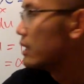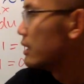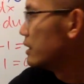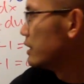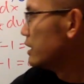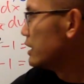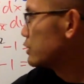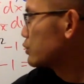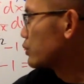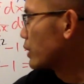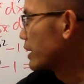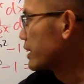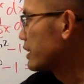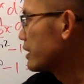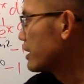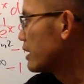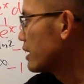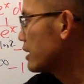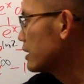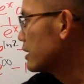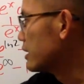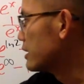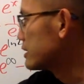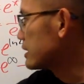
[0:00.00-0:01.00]
this right
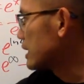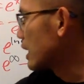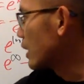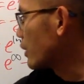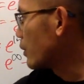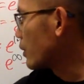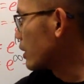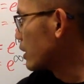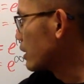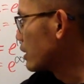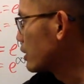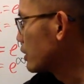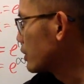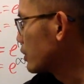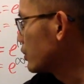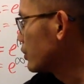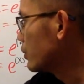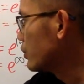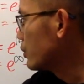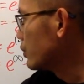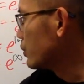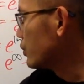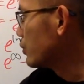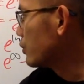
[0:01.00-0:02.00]
here is our
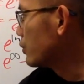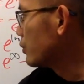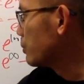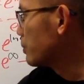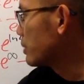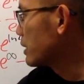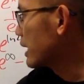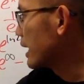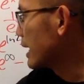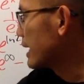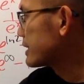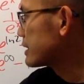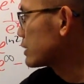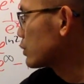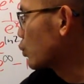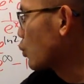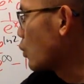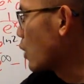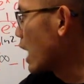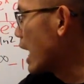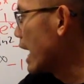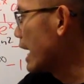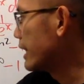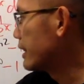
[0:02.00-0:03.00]
u plus
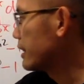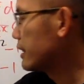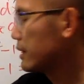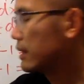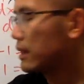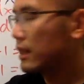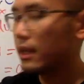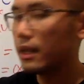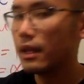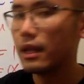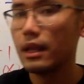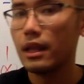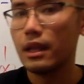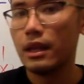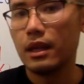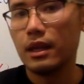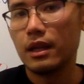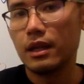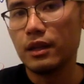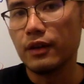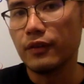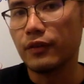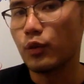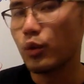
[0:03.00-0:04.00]
1.
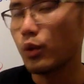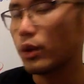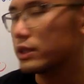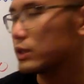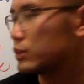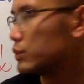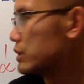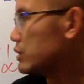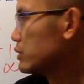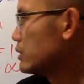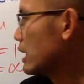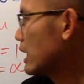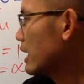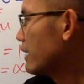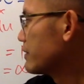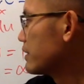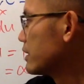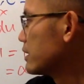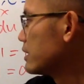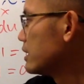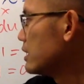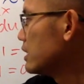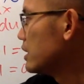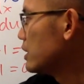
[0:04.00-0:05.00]
And of course, we still have the
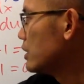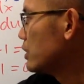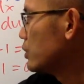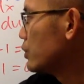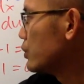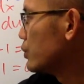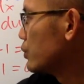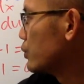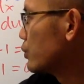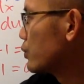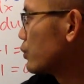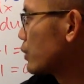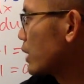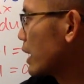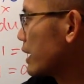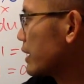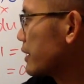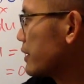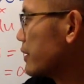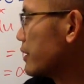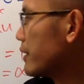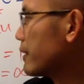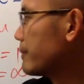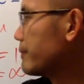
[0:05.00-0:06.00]
du right
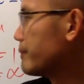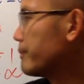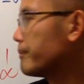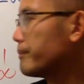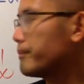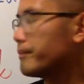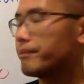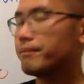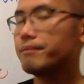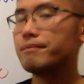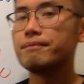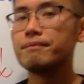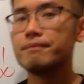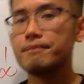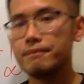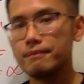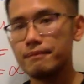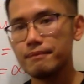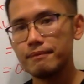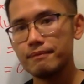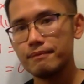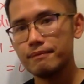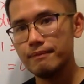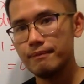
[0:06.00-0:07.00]
here.
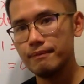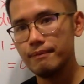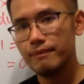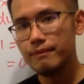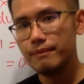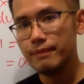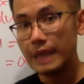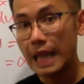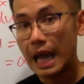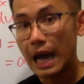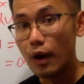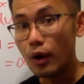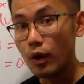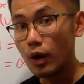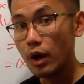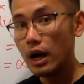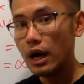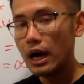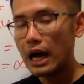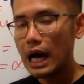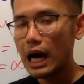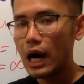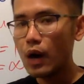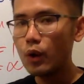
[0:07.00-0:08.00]
Now,
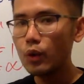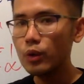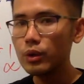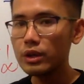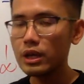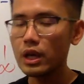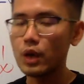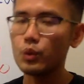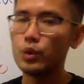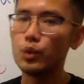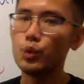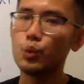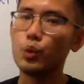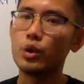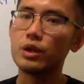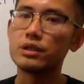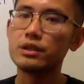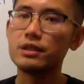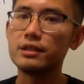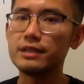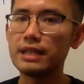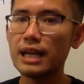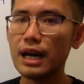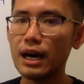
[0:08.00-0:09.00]
how can we work this